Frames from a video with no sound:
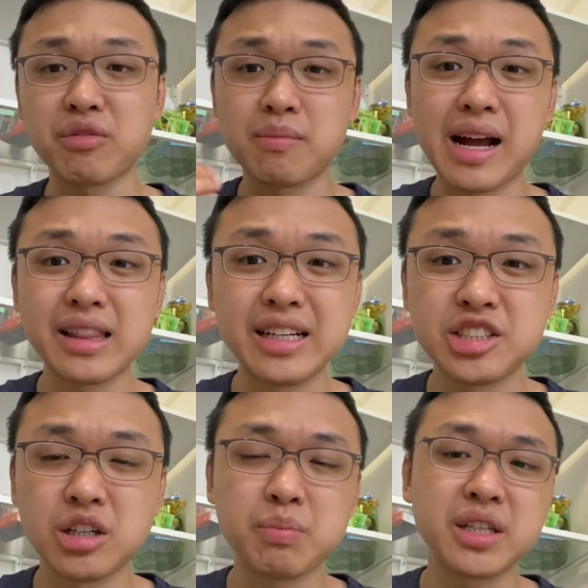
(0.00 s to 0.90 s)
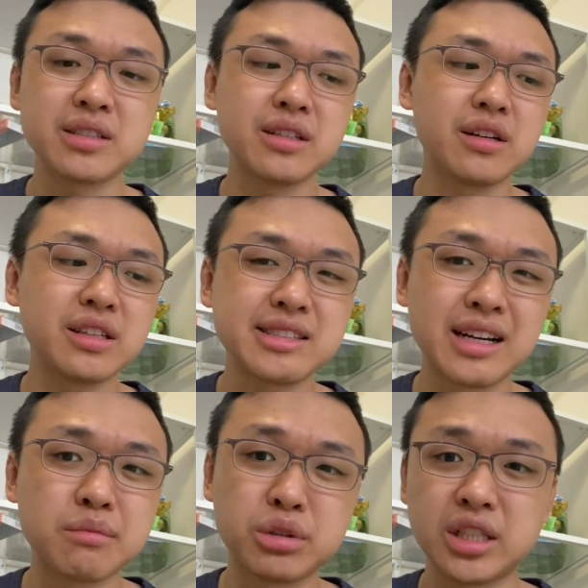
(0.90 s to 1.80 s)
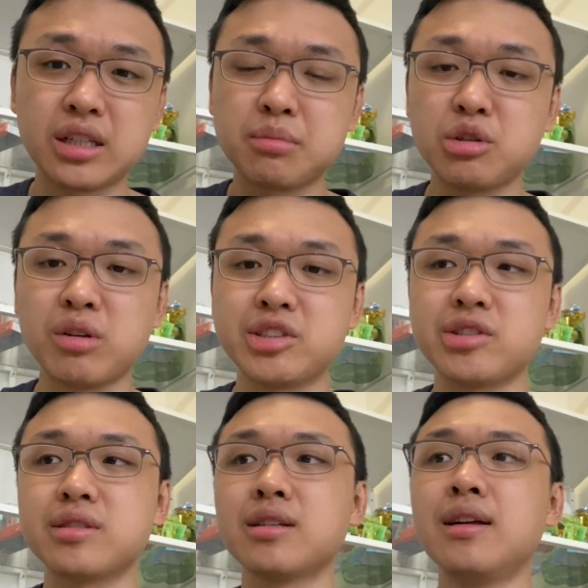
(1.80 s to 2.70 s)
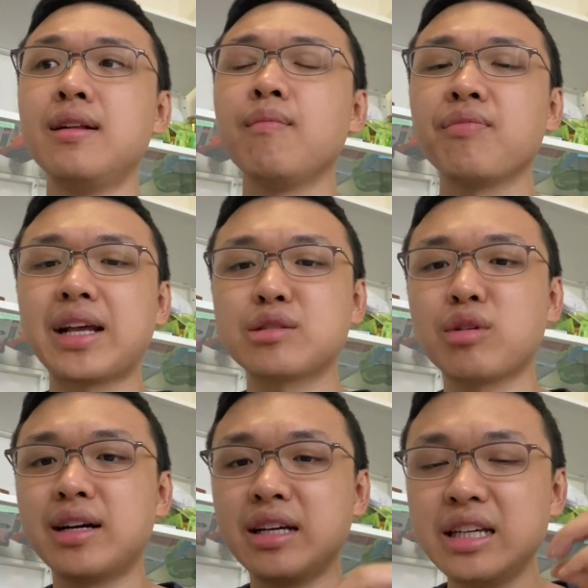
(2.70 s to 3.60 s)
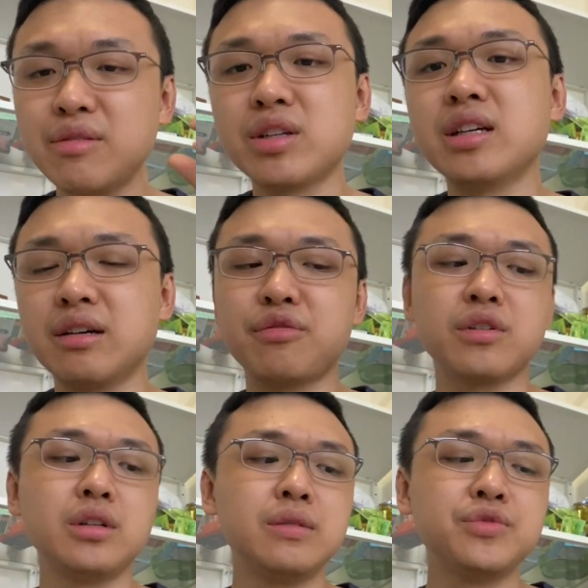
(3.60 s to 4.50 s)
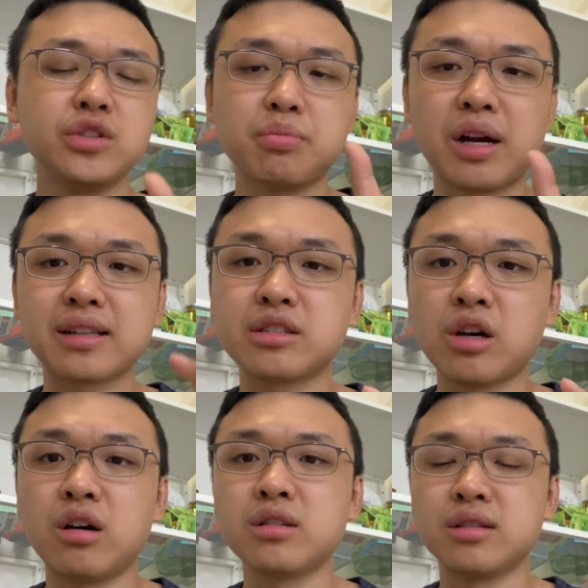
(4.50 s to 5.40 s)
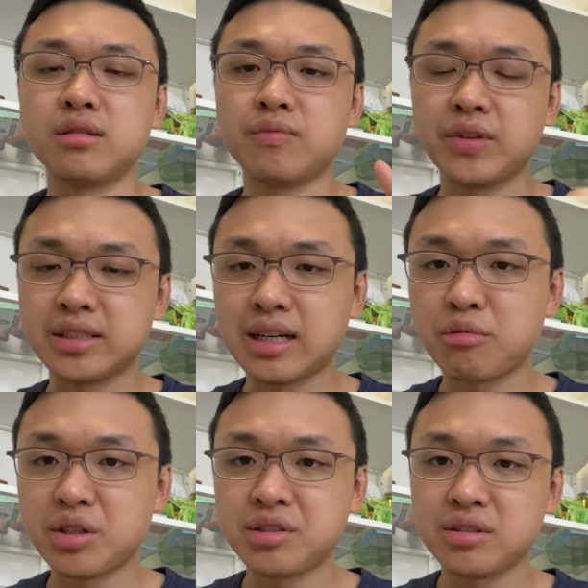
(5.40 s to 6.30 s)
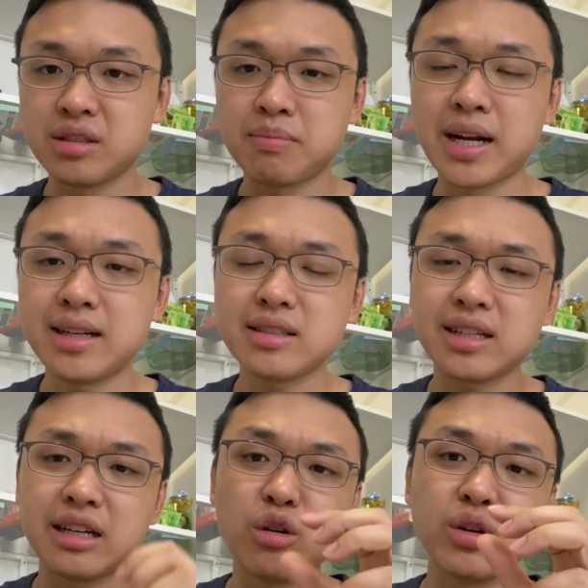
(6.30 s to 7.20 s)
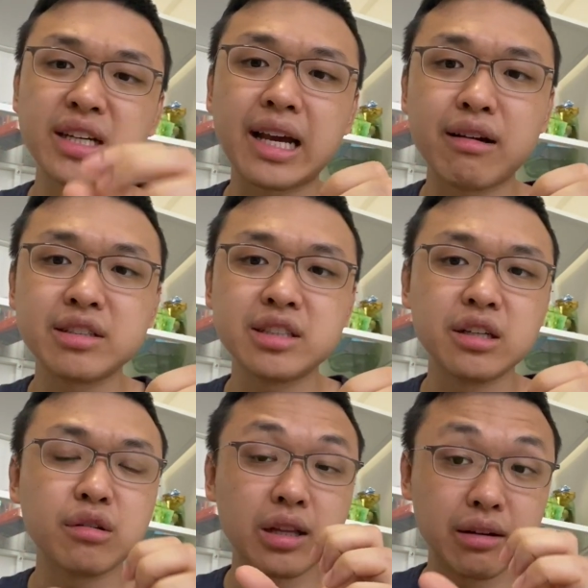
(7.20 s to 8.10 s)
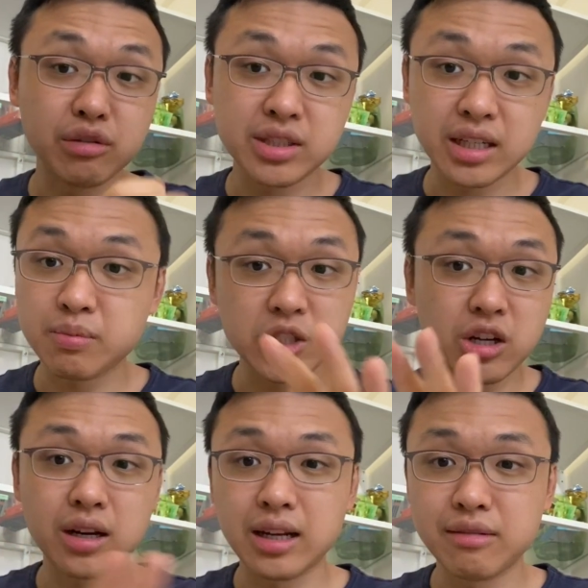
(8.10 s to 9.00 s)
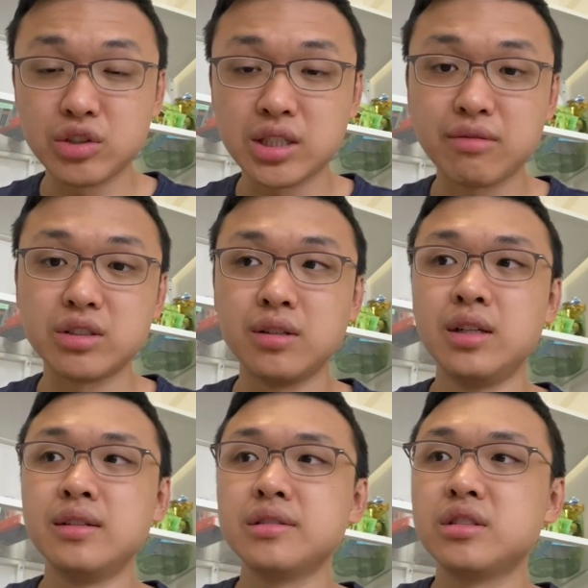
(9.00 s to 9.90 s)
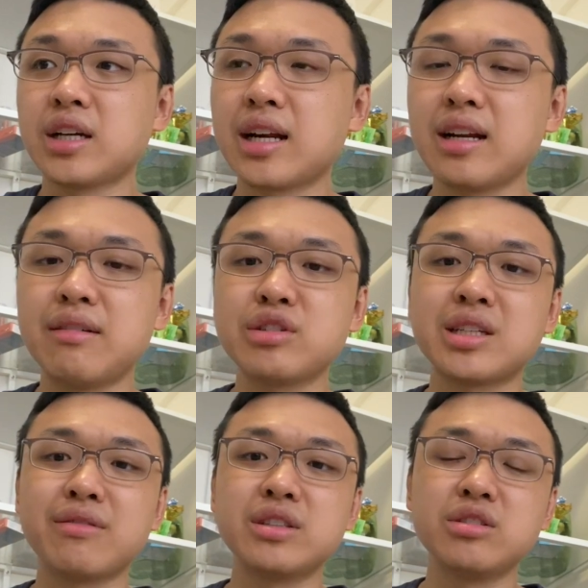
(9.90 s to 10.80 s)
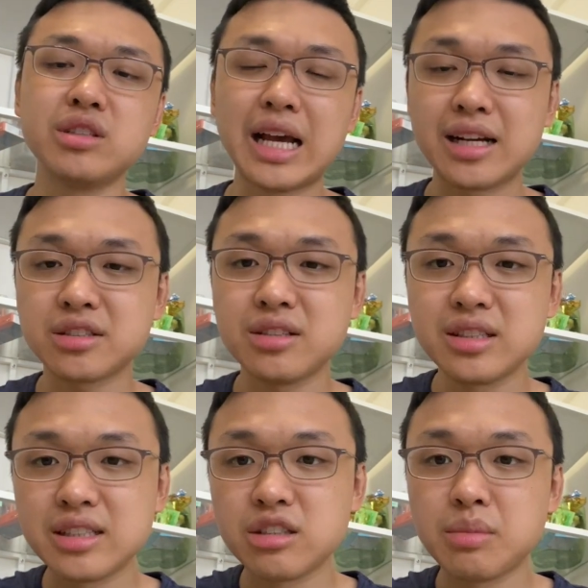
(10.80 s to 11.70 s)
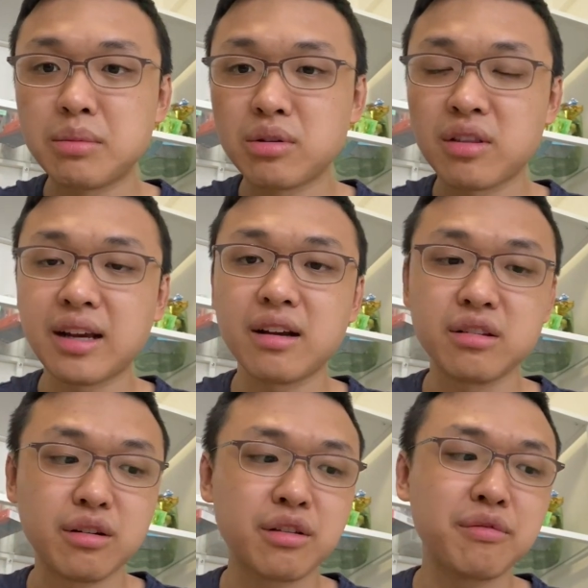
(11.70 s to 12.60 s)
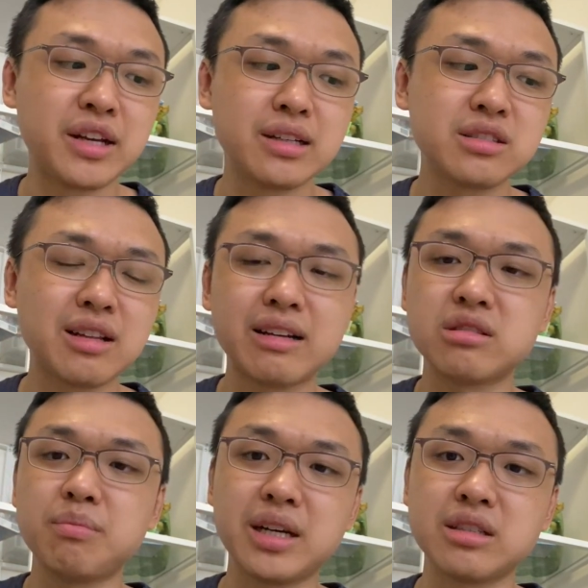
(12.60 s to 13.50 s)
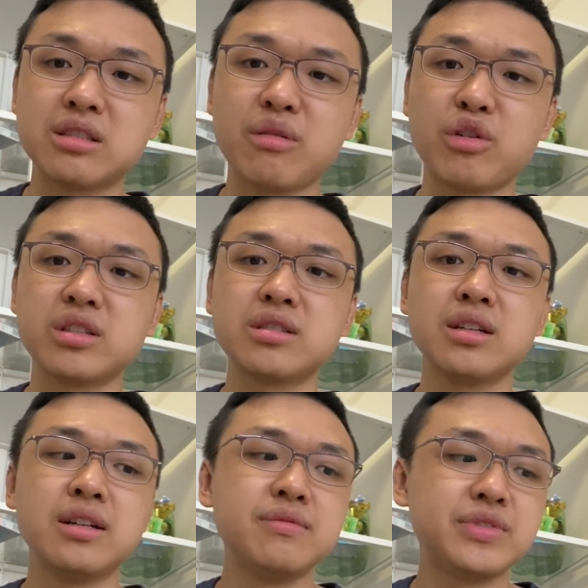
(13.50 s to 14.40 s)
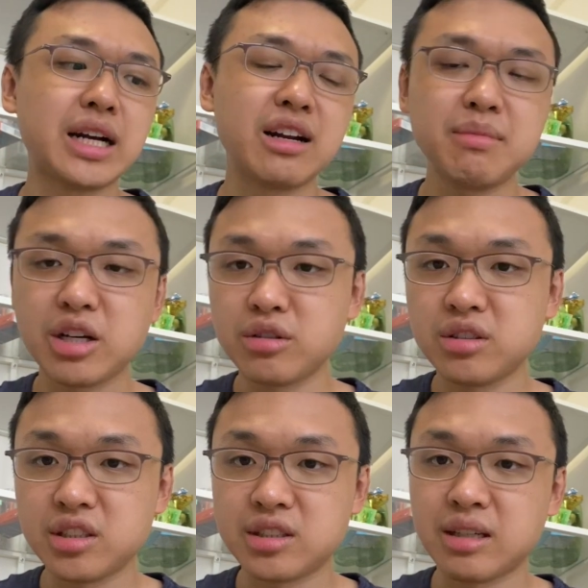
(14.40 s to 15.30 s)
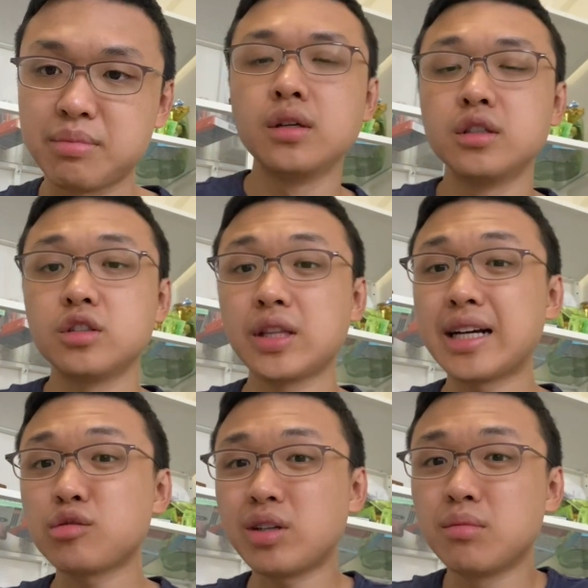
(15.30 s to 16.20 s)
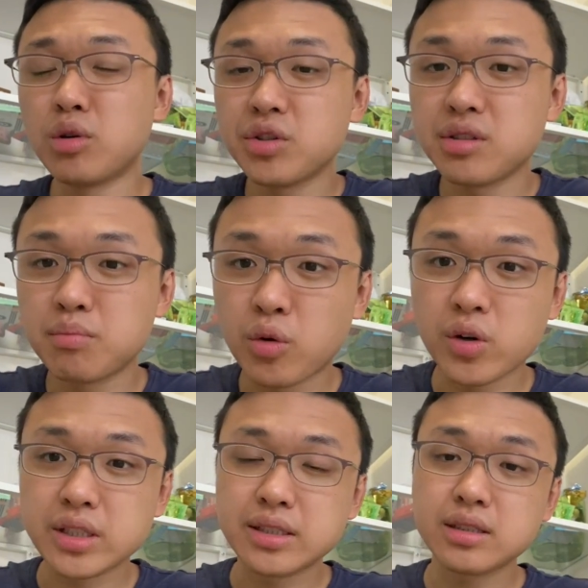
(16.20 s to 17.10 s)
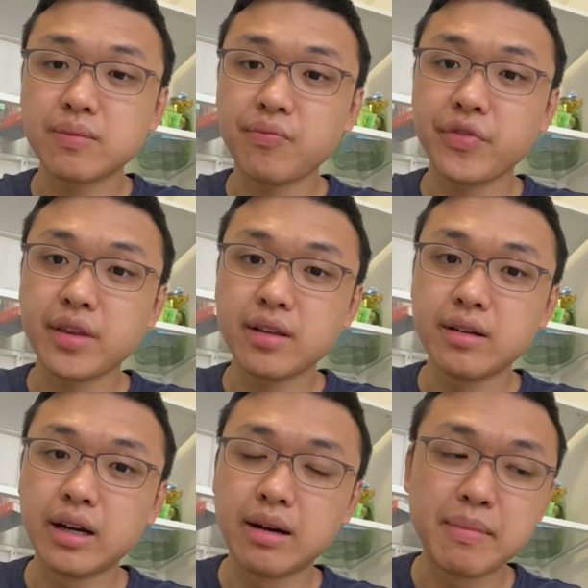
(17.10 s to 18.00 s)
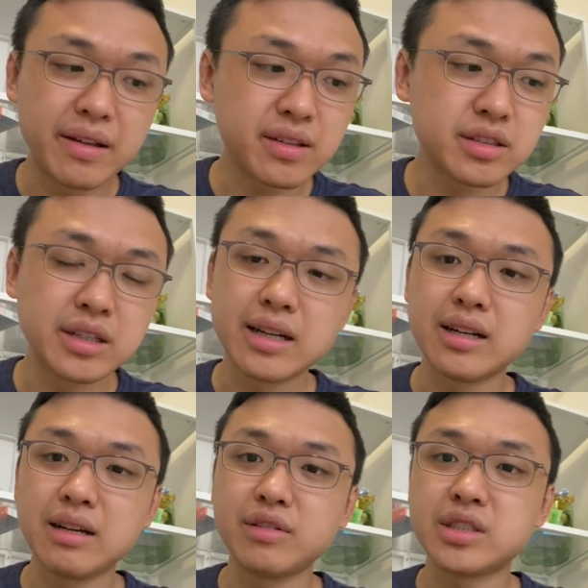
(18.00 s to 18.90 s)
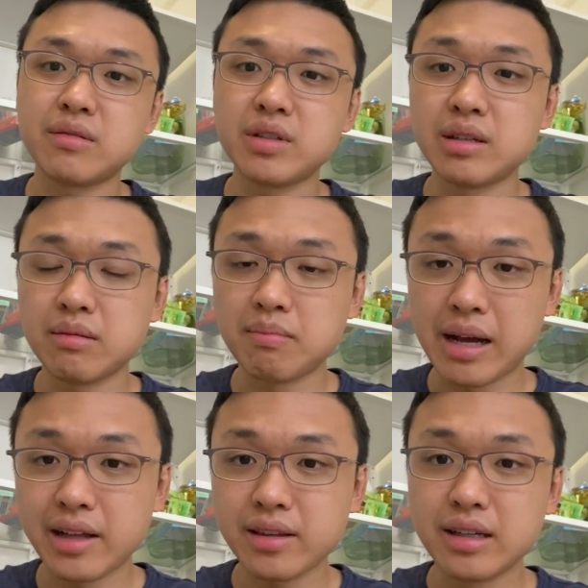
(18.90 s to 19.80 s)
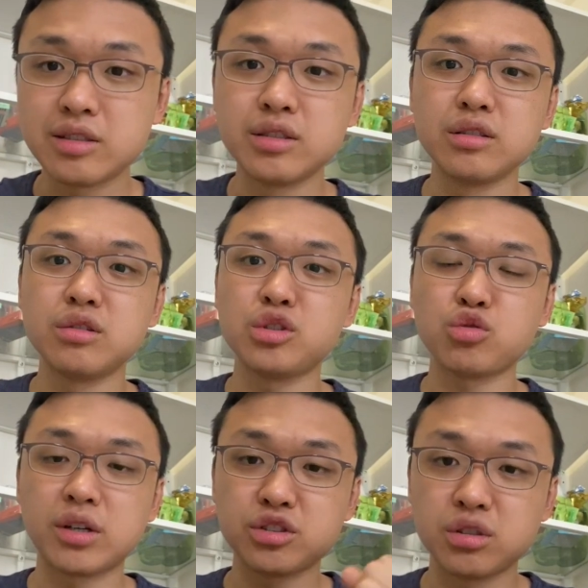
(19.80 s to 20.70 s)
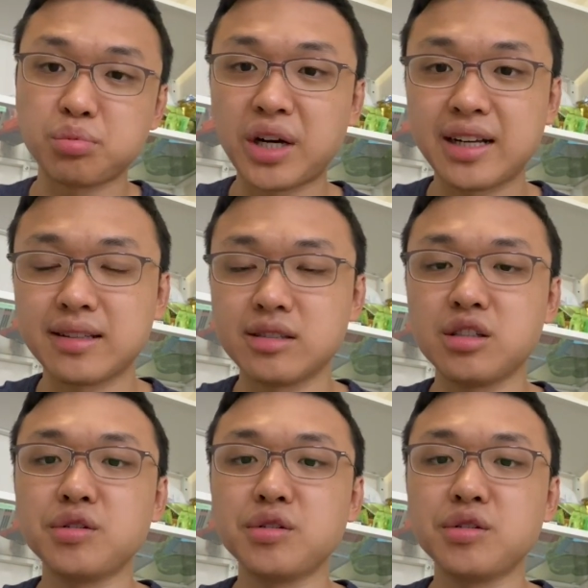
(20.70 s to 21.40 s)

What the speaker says: But for Math HL, because there are these unpredictable questions, that's why even if you practice all the exam questions in the past, it can only guarantee you a level 6, but not a level 7. To get a level 7, you actually need to be able to think on your feet. So that's the biggest difference. Now, let me go to the tips. So that's why the most important method to get a level 7 in math is to do structured practice.